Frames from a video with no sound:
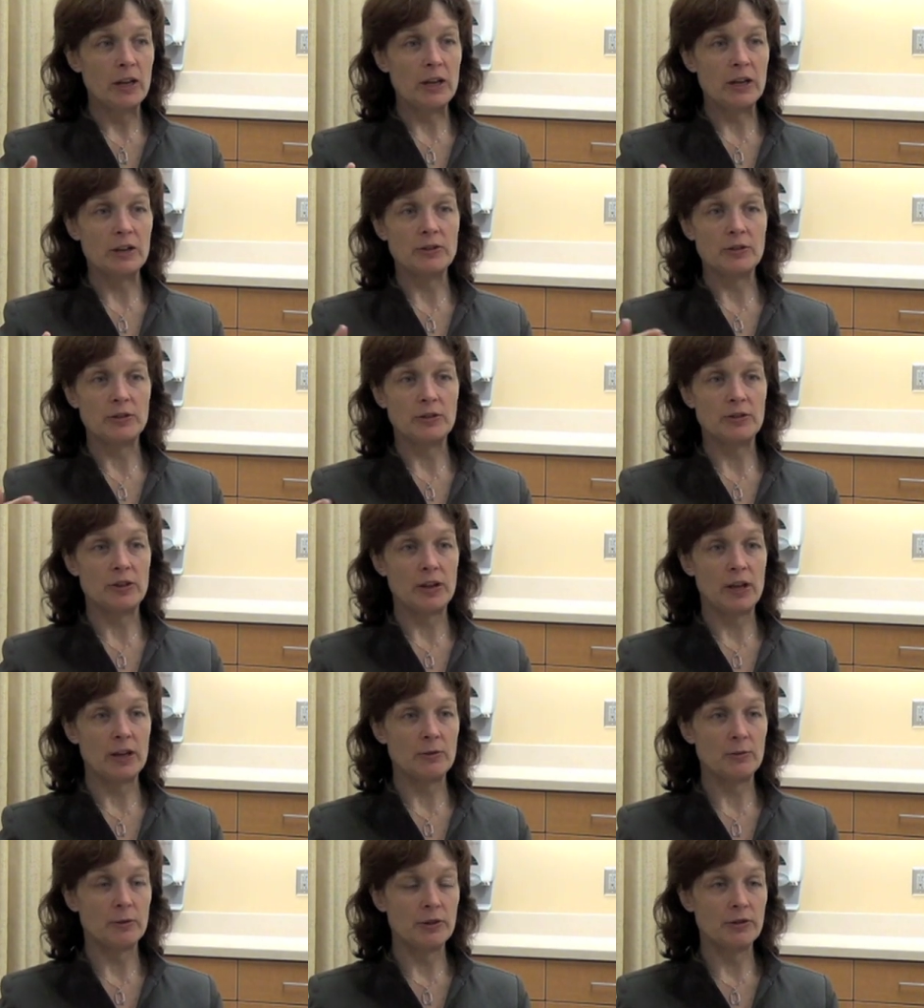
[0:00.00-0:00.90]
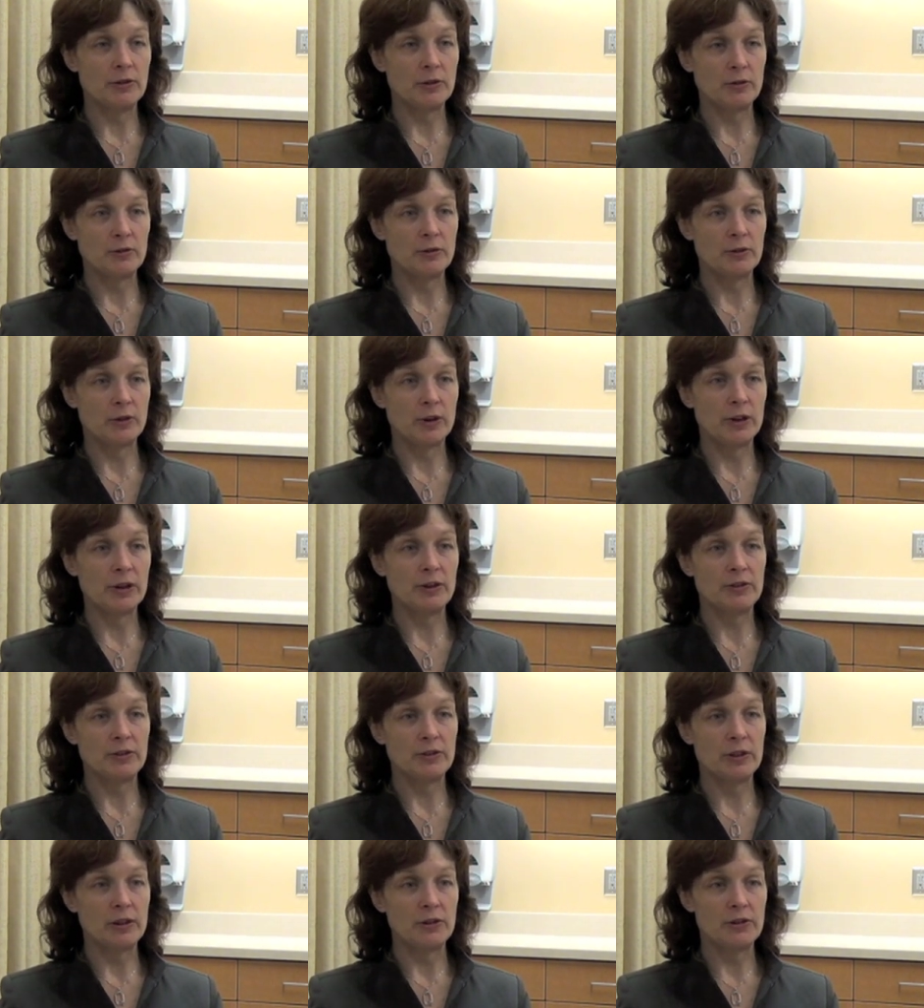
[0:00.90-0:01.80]
understand what those
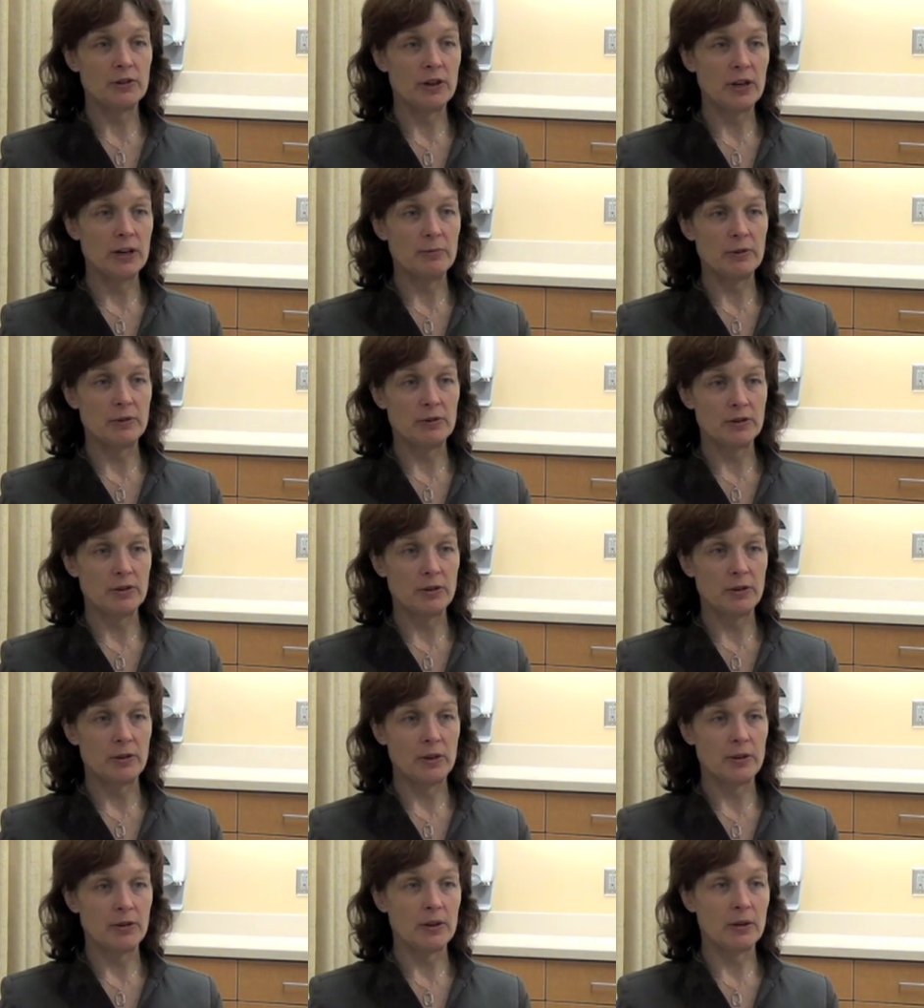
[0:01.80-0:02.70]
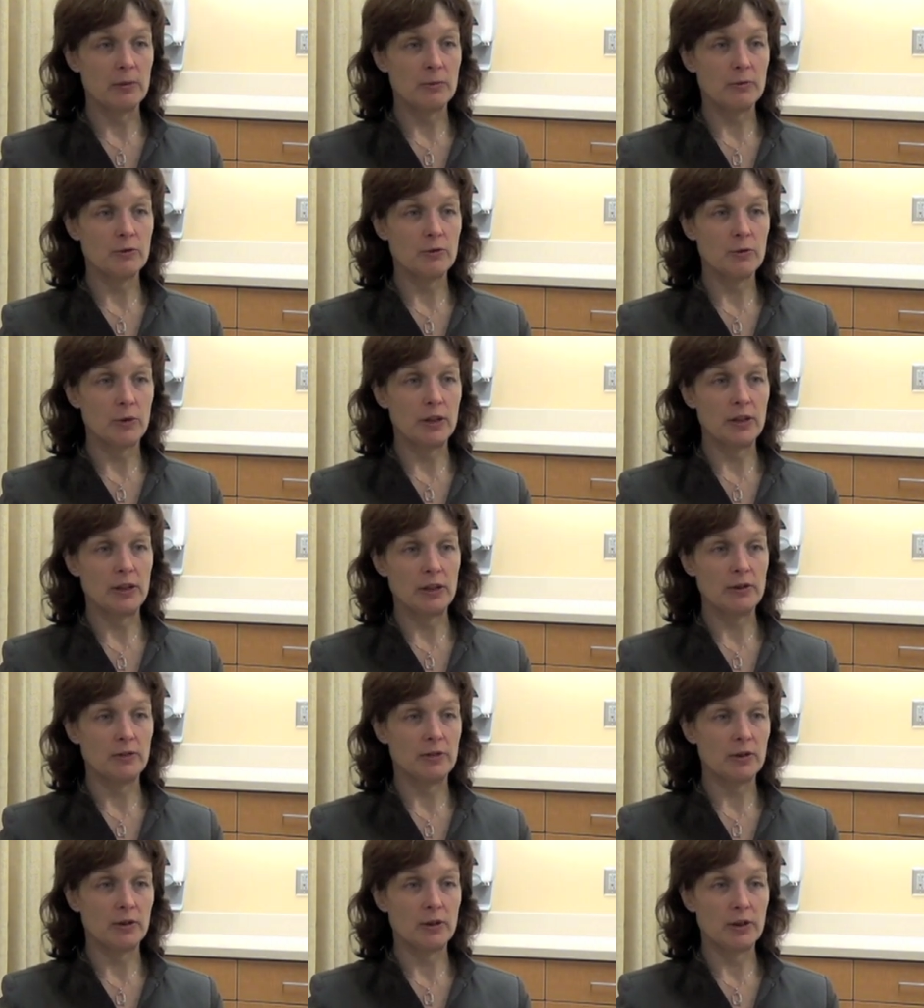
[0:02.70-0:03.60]
drugs and that treatment's doing them
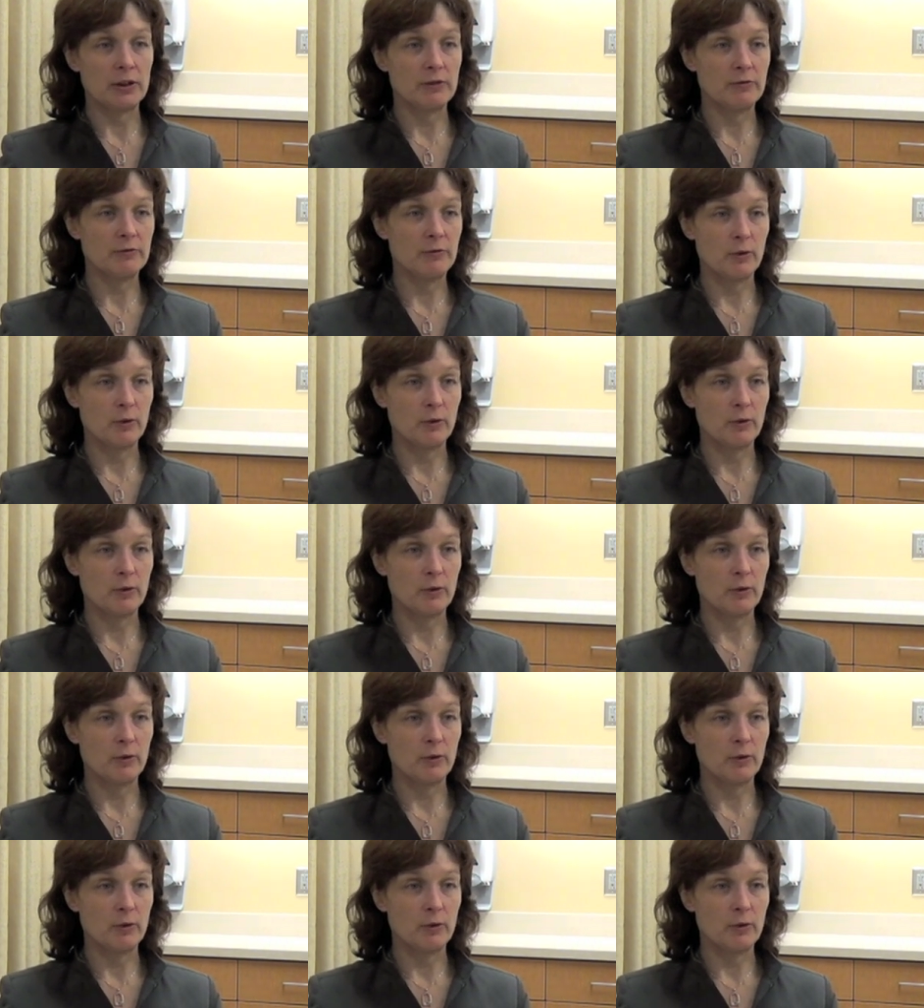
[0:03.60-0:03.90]
twenty and thirty and